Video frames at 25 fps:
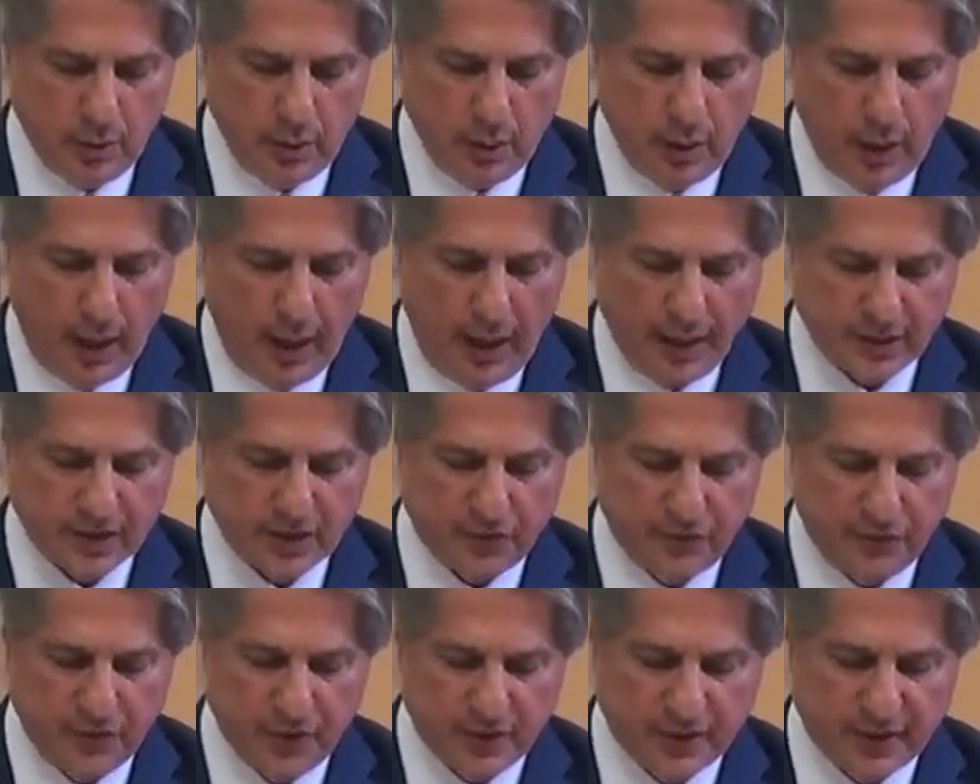As a
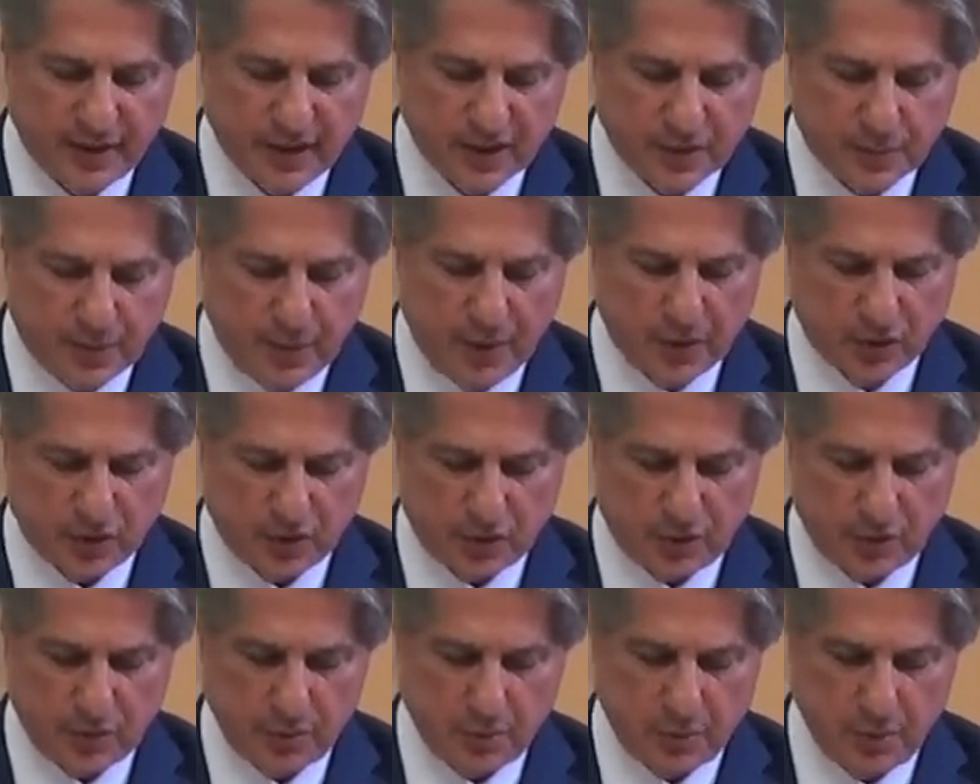fit
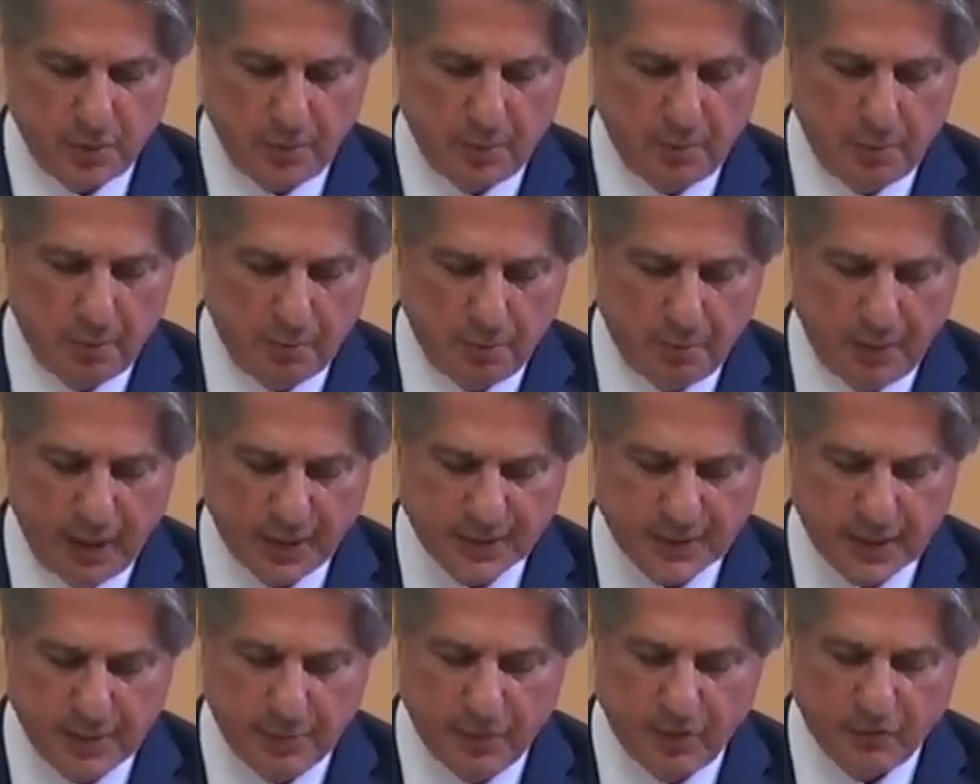response,
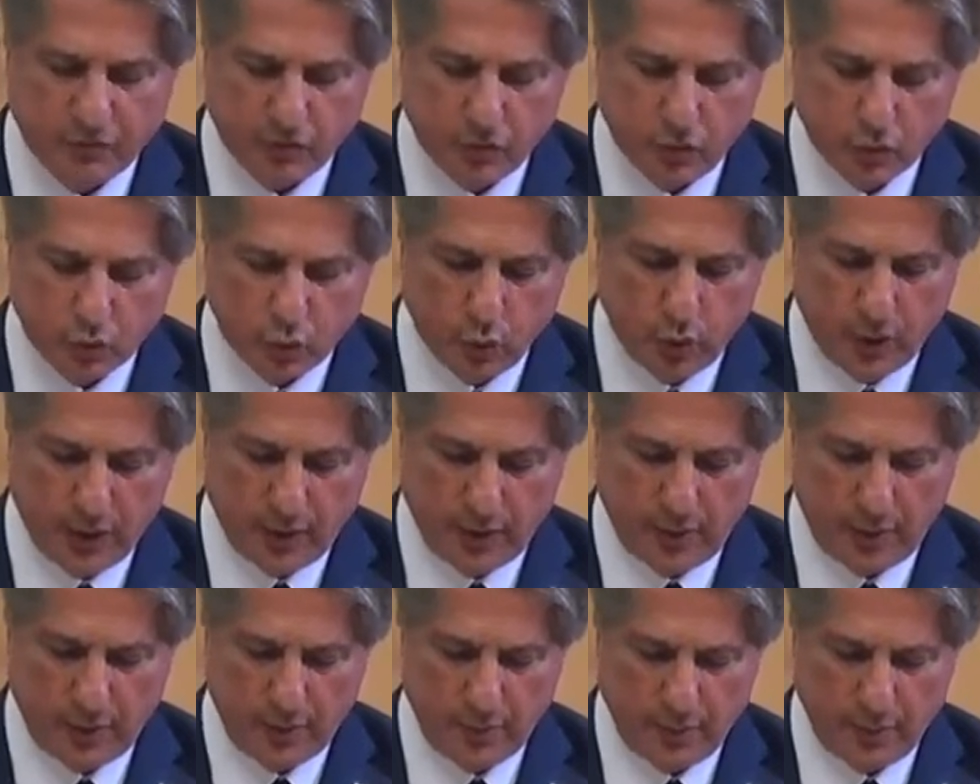Muslim of goodwill